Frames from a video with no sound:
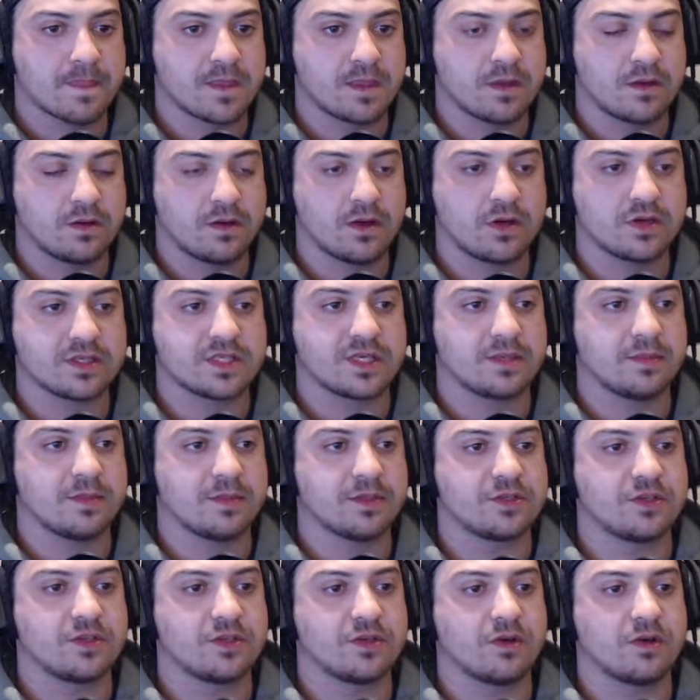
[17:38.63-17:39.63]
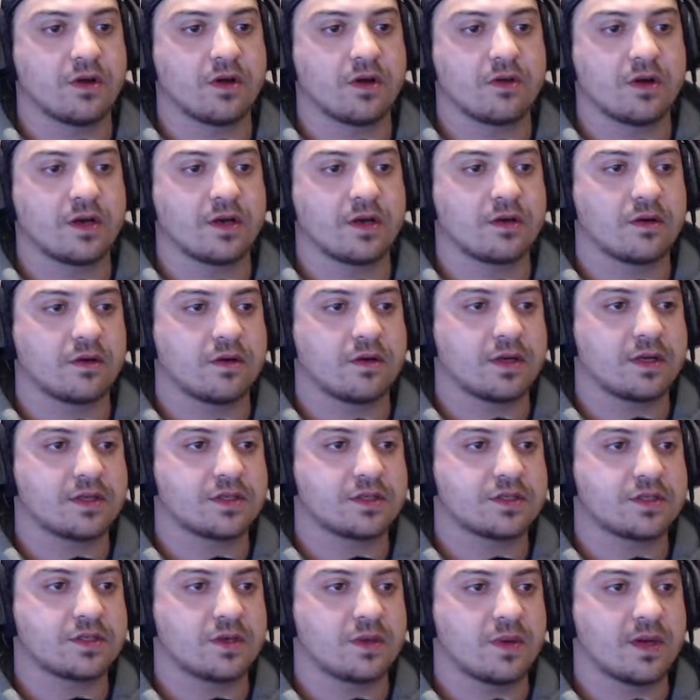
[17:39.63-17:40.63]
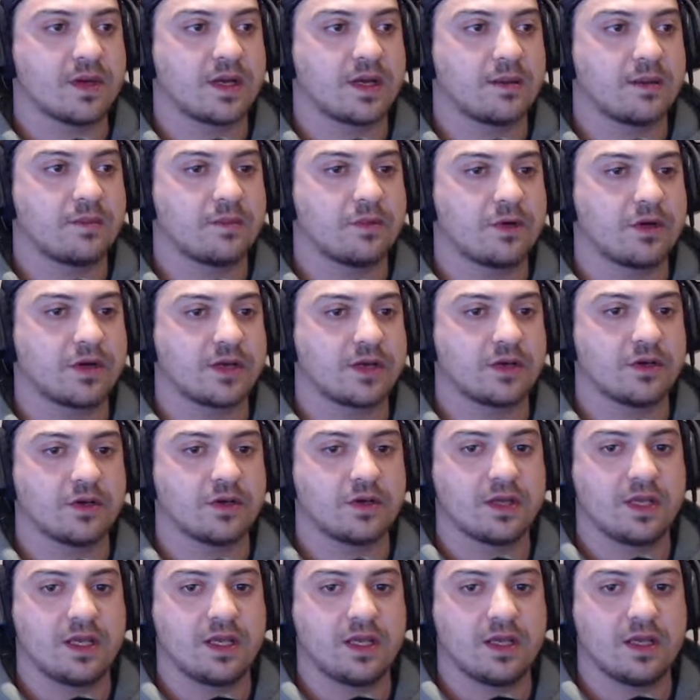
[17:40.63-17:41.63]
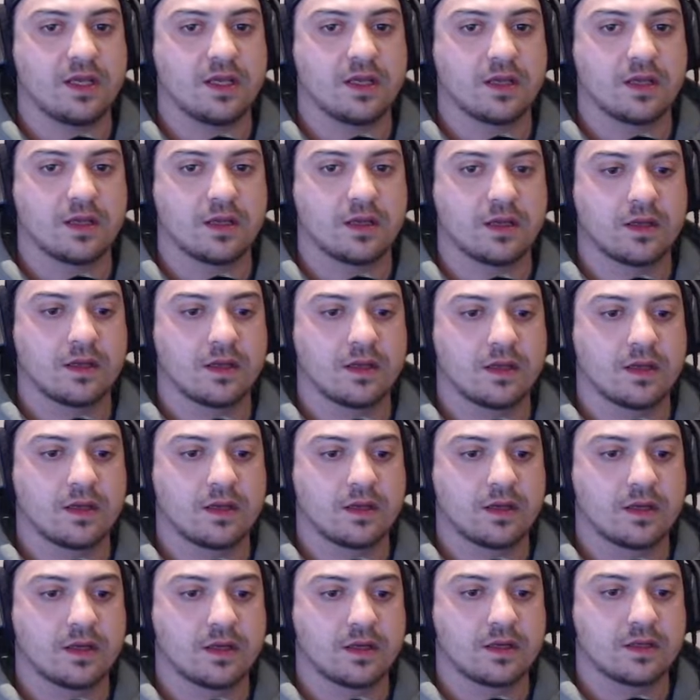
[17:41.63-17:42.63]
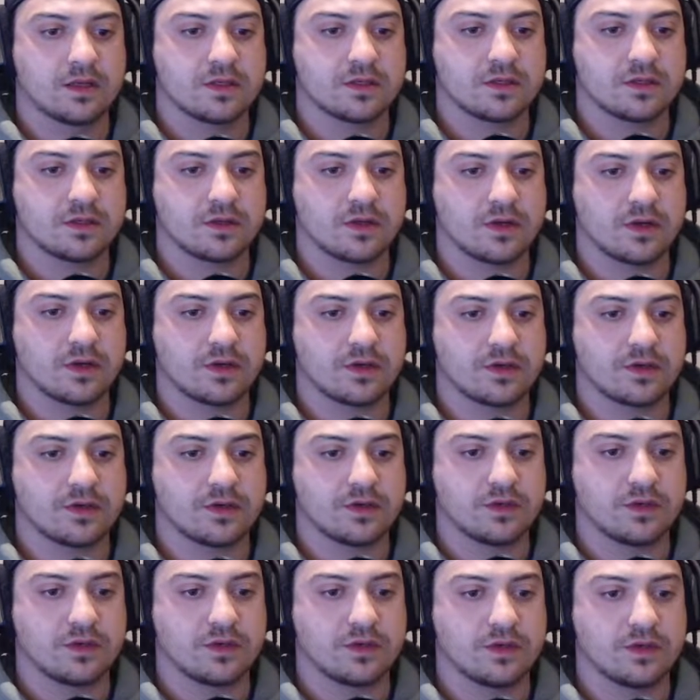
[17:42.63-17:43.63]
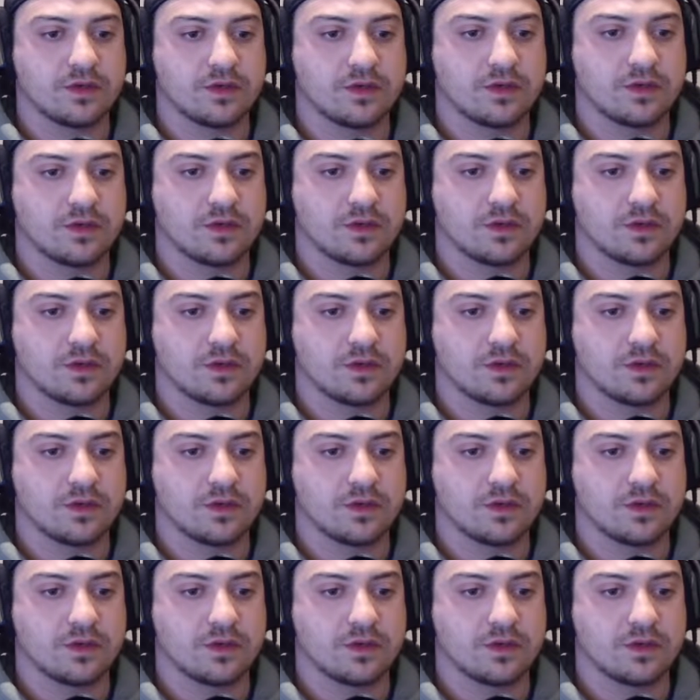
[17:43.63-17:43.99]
No, assembler 2. Alright. So what I can do here, so I go to